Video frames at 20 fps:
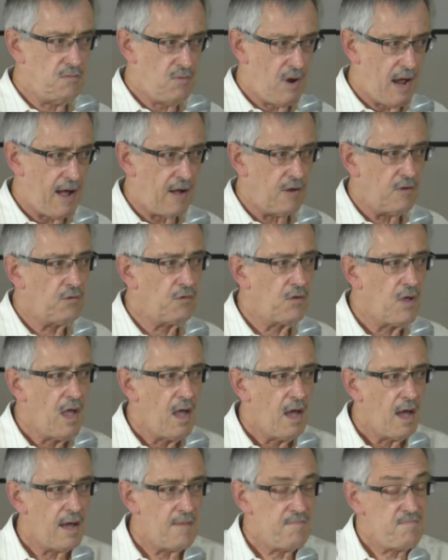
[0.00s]
Ralph
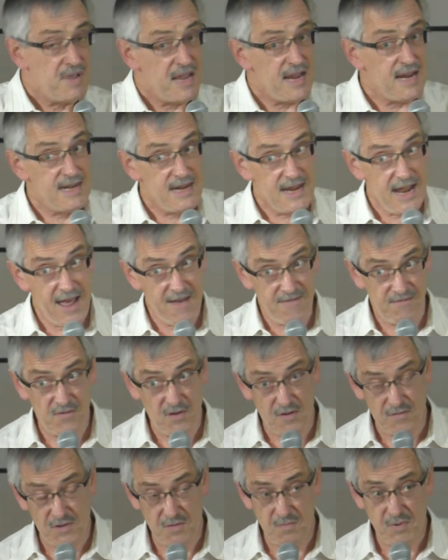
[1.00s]
a PDF
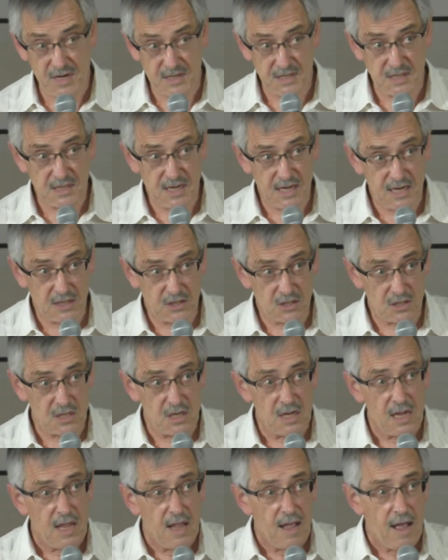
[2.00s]
of the
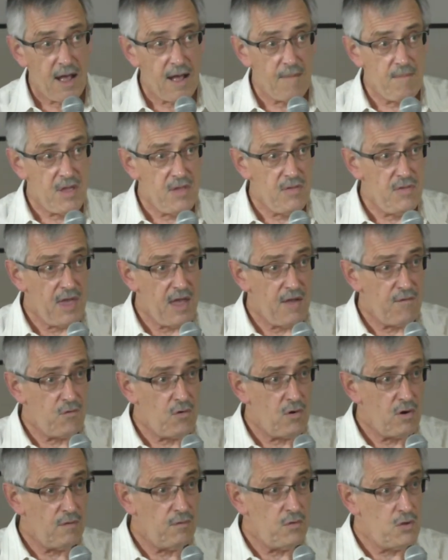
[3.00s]
presentation, and then
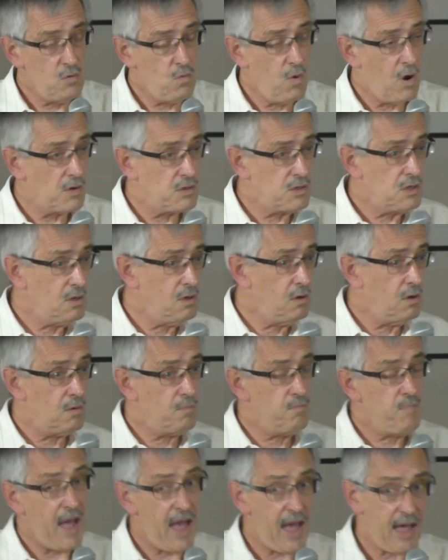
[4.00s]
therefore, if you want to
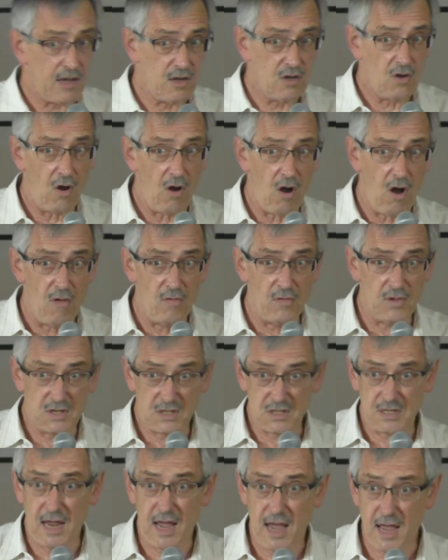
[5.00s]
look back on the
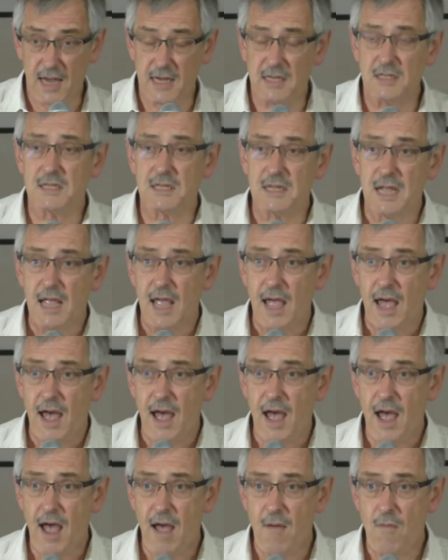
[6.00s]
slides,
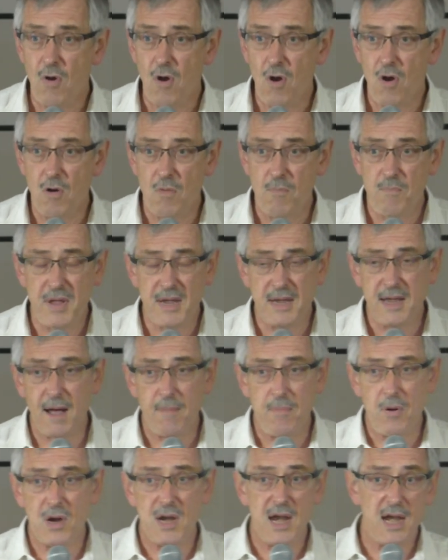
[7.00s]
or pick
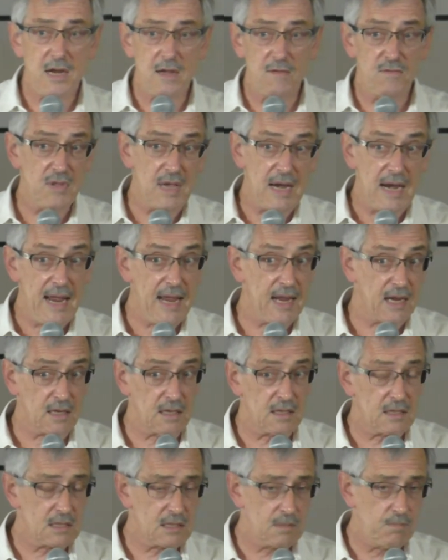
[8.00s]
up on any of the
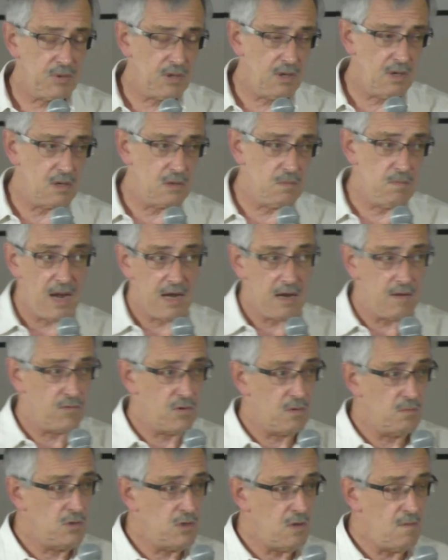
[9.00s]
links, because many of
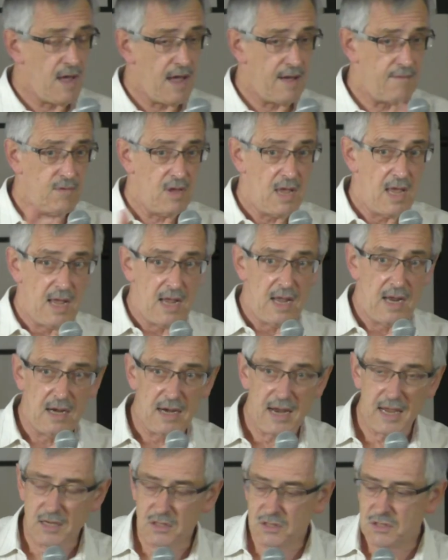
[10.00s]
them do have
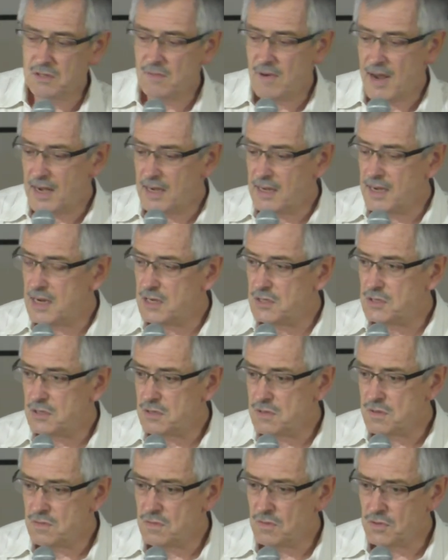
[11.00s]
links directly
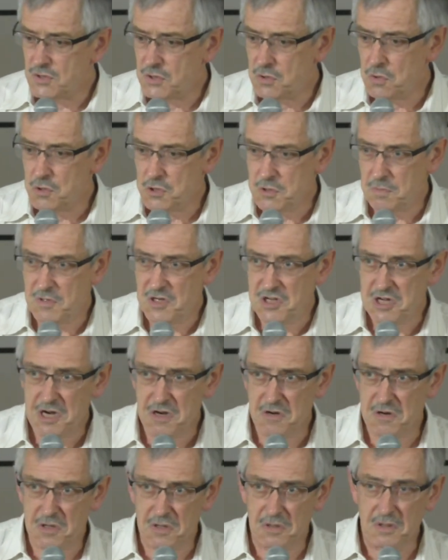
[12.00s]
to source
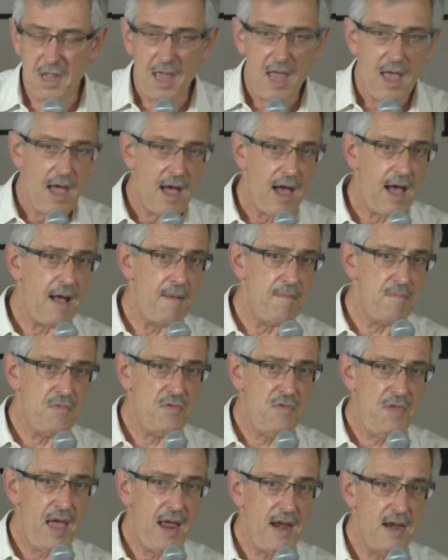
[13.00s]
material,
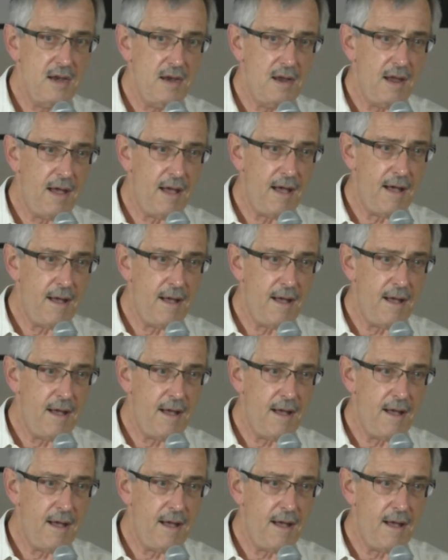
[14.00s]
then